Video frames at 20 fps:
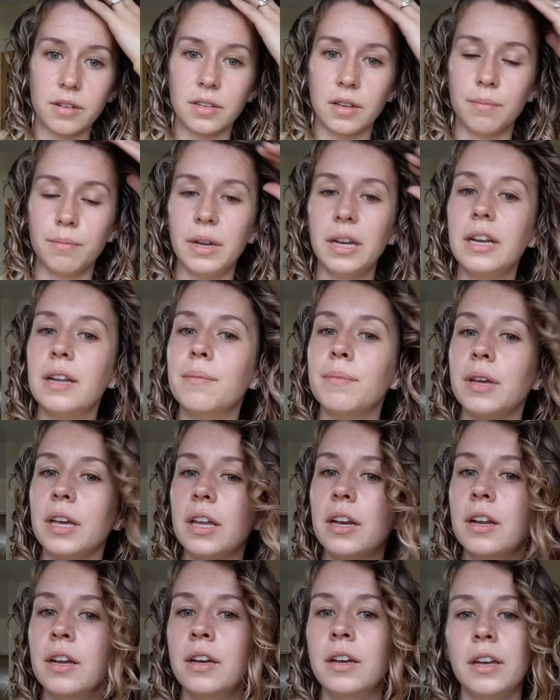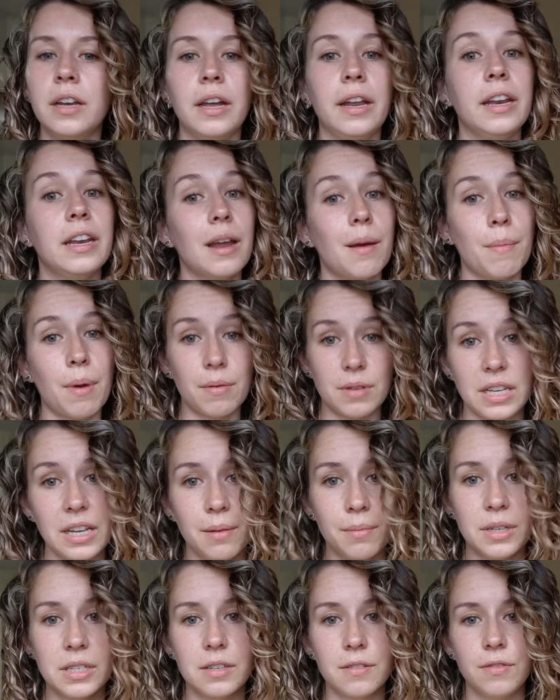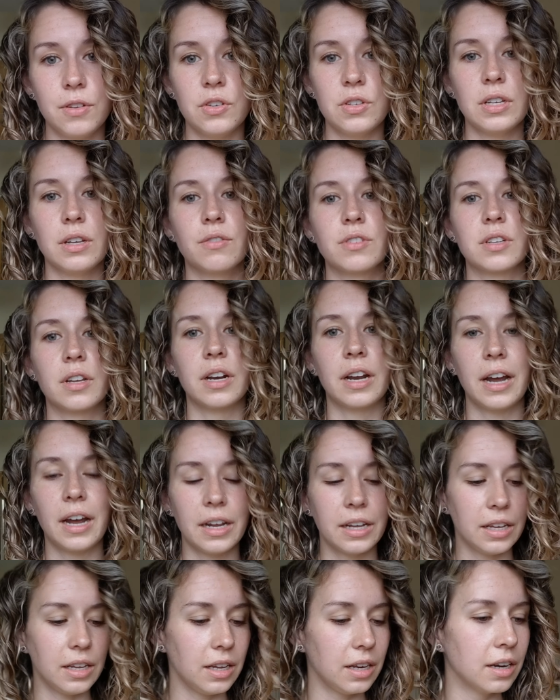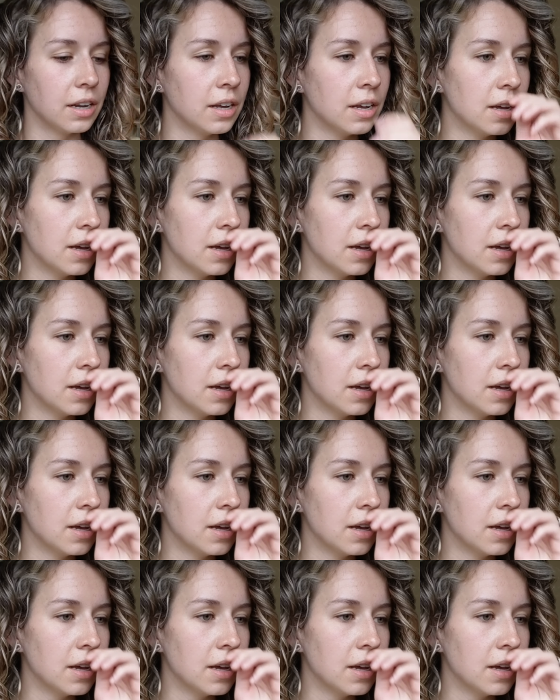I was on medium heat. Anytime I was hammock diffusing, it was on high heat.